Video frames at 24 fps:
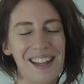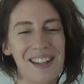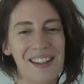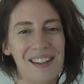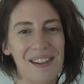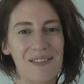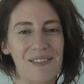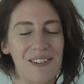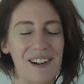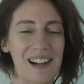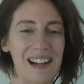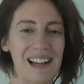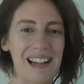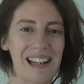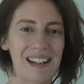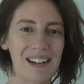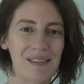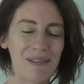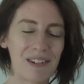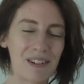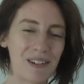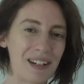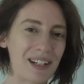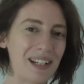the
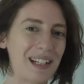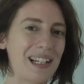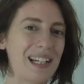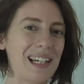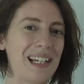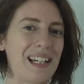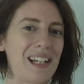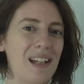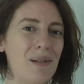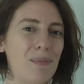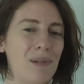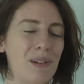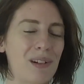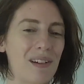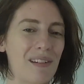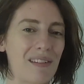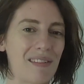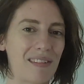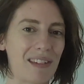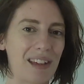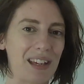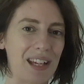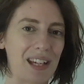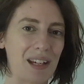violin very clearly
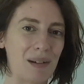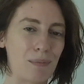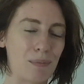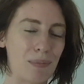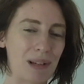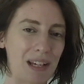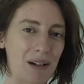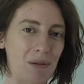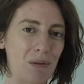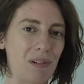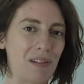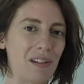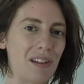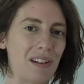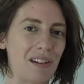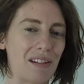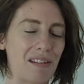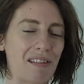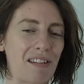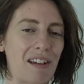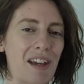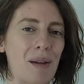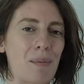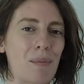because they compete within the
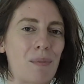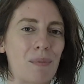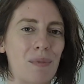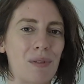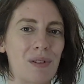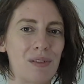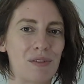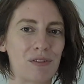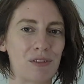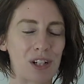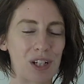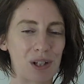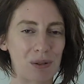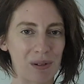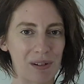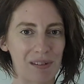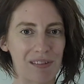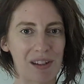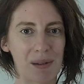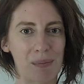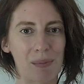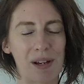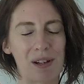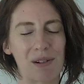same
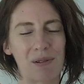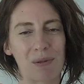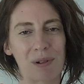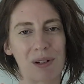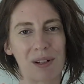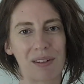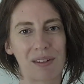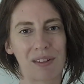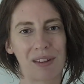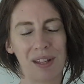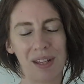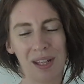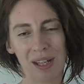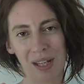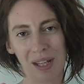frequency bandwidth.